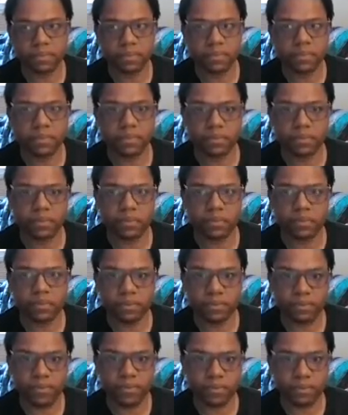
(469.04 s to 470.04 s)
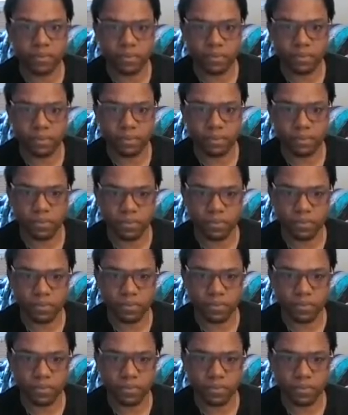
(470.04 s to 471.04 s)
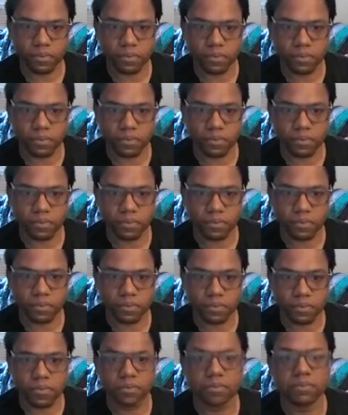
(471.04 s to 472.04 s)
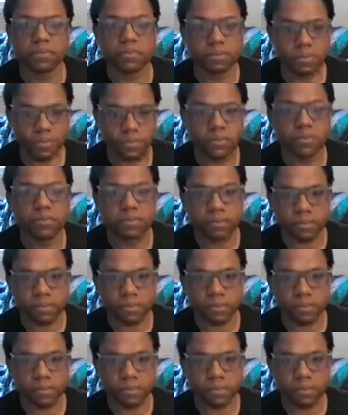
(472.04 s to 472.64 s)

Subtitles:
[no speech]